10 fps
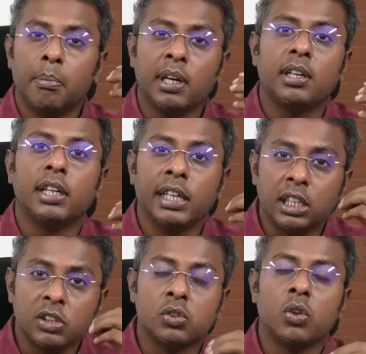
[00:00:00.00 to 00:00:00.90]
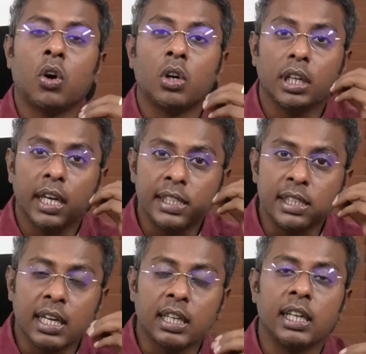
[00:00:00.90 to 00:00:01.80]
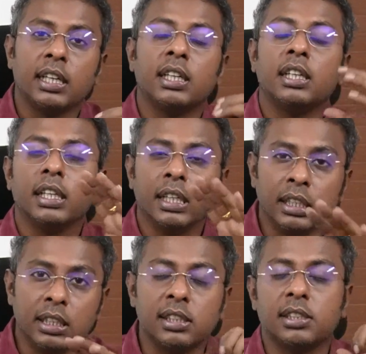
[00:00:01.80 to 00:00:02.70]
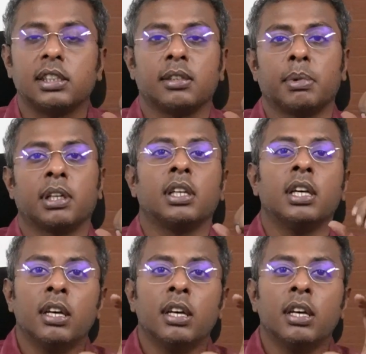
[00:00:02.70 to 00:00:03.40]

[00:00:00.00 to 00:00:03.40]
but it is not ejaculated in the semen.